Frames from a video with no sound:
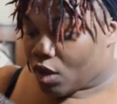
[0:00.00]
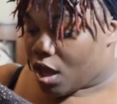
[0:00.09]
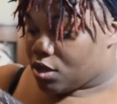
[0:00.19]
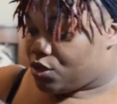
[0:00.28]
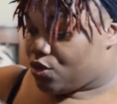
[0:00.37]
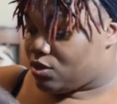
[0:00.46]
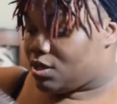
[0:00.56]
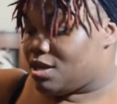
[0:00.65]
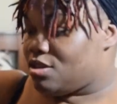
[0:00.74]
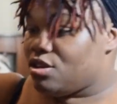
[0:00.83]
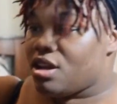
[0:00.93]
So
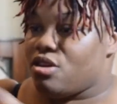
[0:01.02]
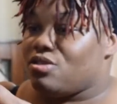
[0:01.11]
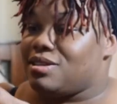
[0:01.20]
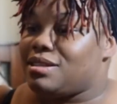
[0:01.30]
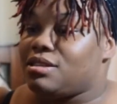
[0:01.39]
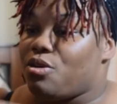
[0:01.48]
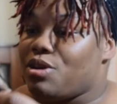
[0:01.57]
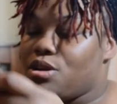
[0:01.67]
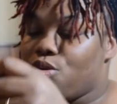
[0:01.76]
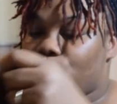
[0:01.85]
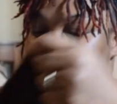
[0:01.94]
you know, this is how it
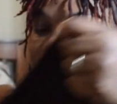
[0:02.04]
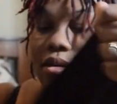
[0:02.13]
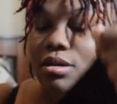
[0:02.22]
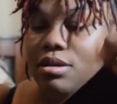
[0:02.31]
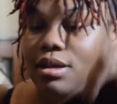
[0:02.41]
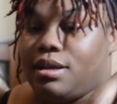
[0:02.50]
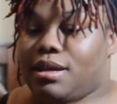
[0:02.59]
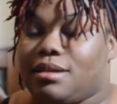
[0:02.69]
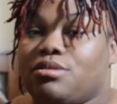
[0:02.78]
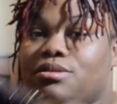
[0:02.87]
look. It look